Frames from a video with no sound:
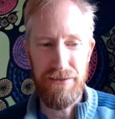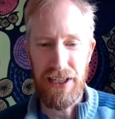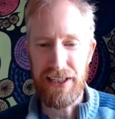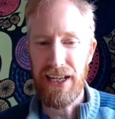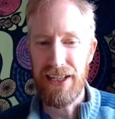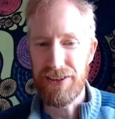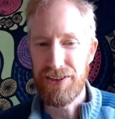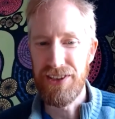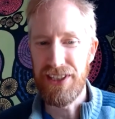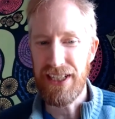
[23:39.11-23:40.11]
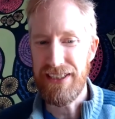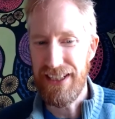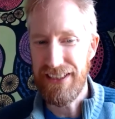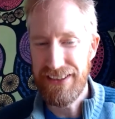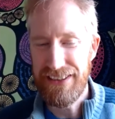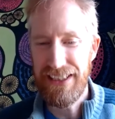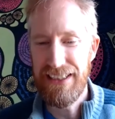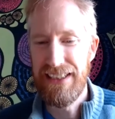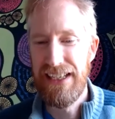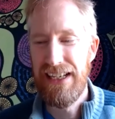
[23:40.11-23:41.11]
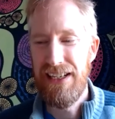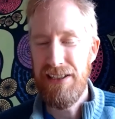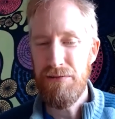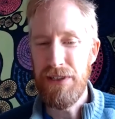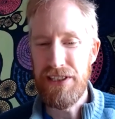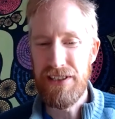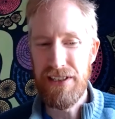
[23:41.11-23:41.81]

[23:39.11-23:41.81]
like electronic identity, which